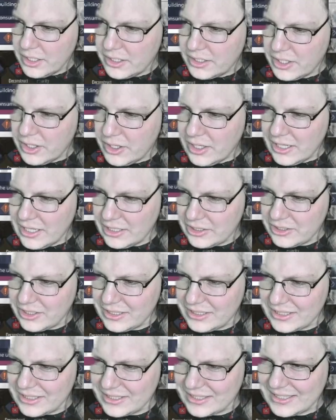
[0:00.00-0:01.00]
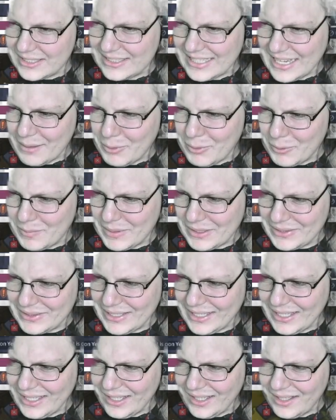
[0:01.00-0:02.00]
Do you literally just disable
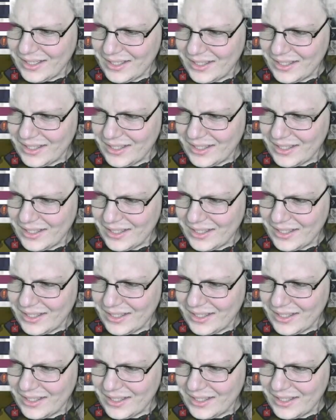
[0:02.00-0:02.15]
building?